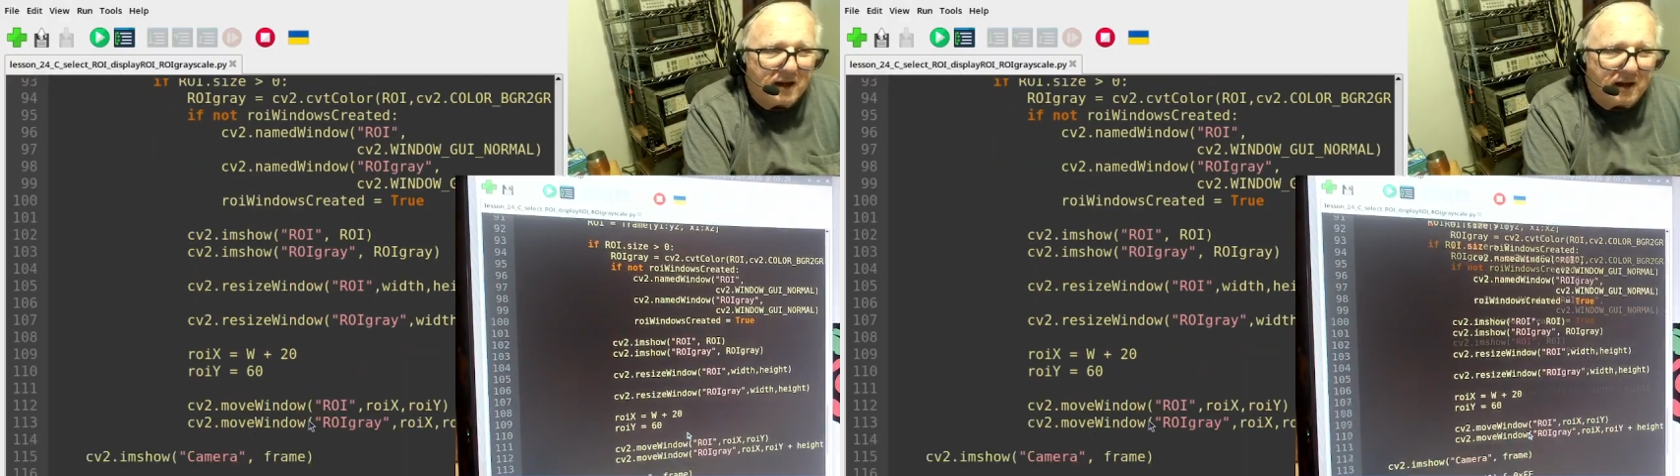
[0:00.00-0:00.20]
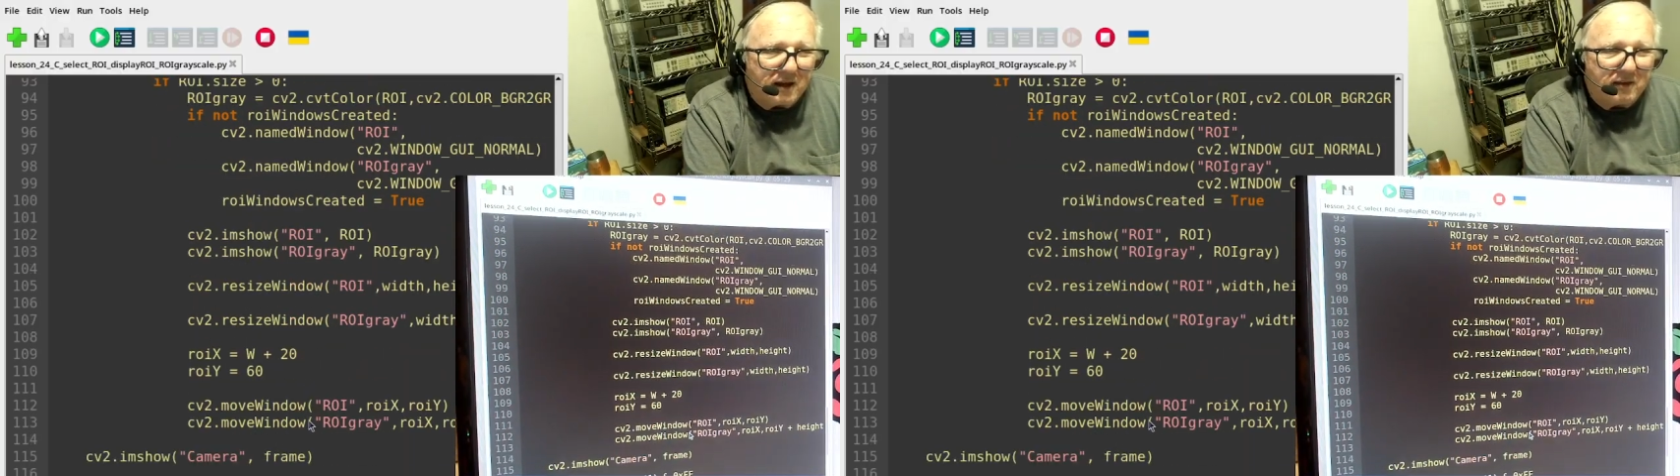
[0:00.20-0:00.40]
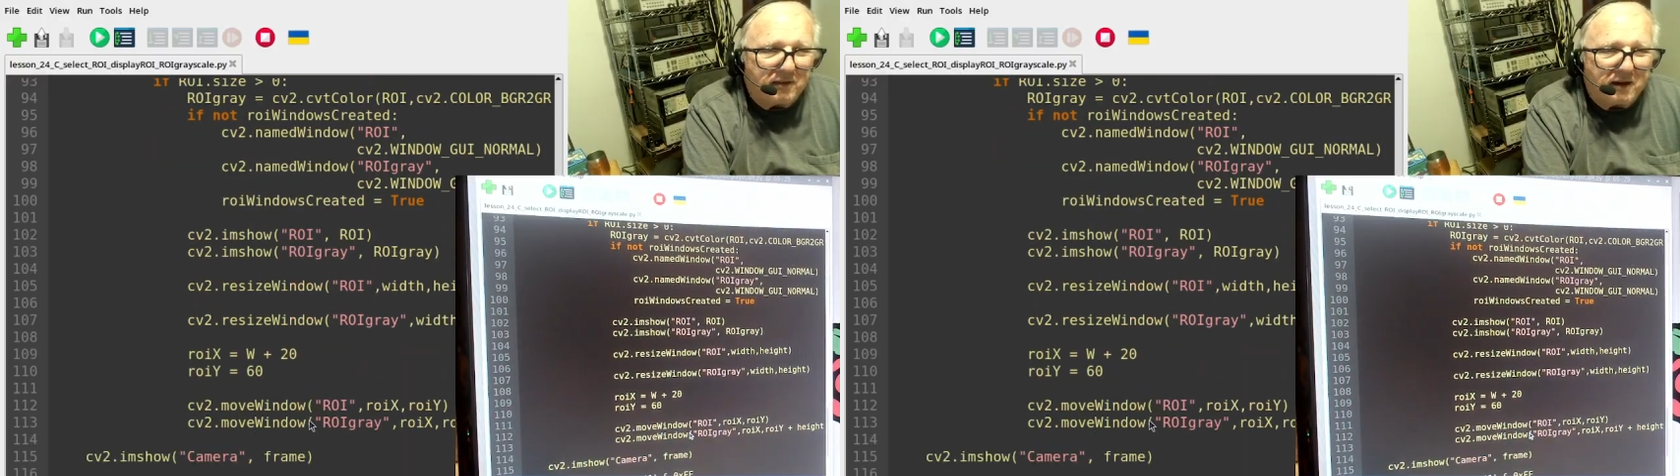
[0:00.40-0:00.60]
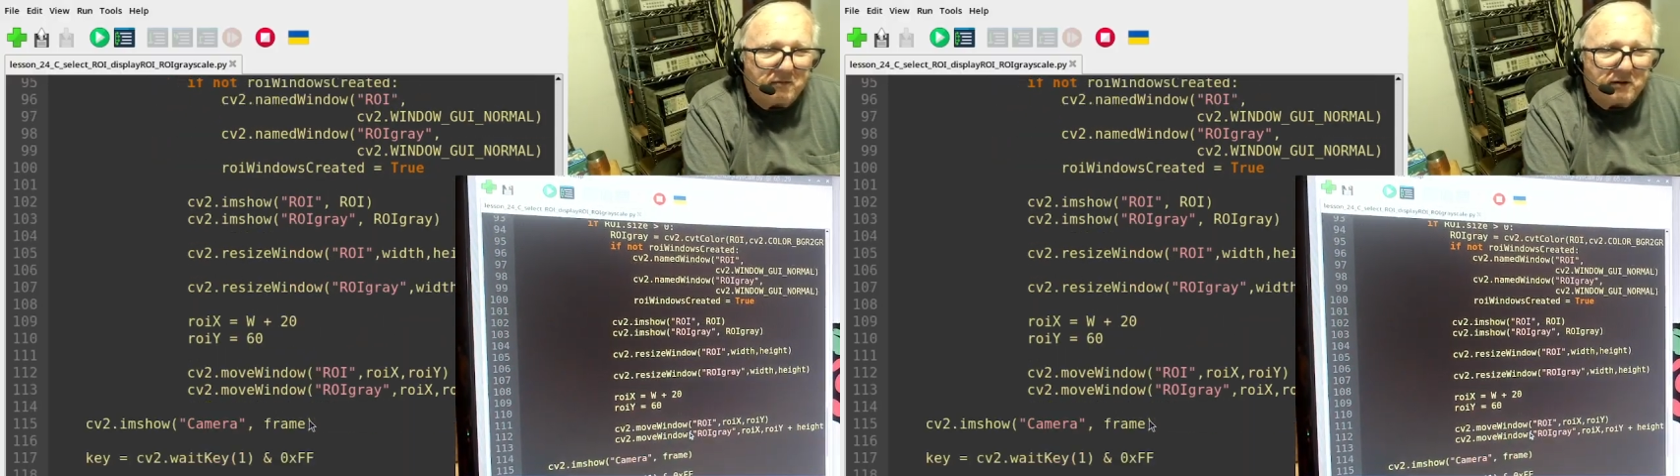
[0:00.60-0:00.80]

And then